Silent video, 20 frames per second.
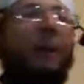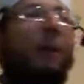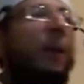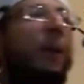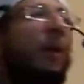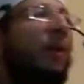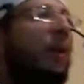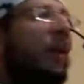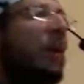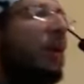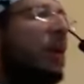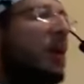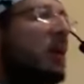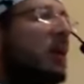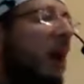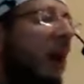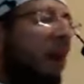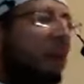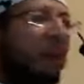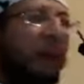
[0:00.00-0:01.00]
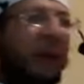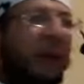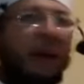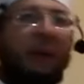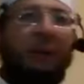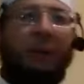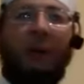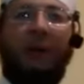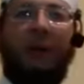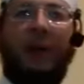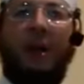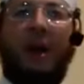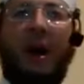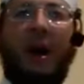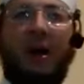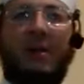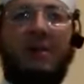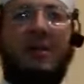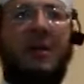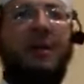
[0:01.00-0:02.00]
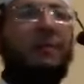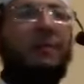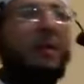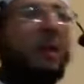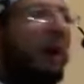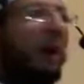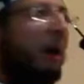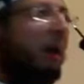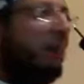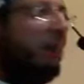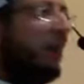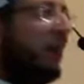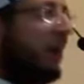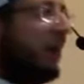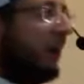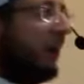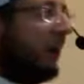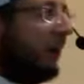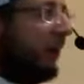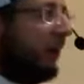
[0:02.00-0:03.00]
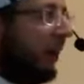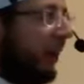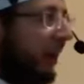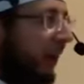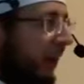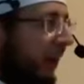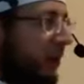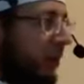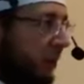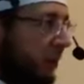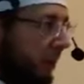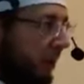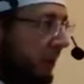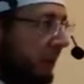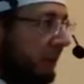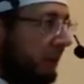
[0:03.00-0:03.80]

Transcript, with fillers: with the topic and with the concept of the lecture.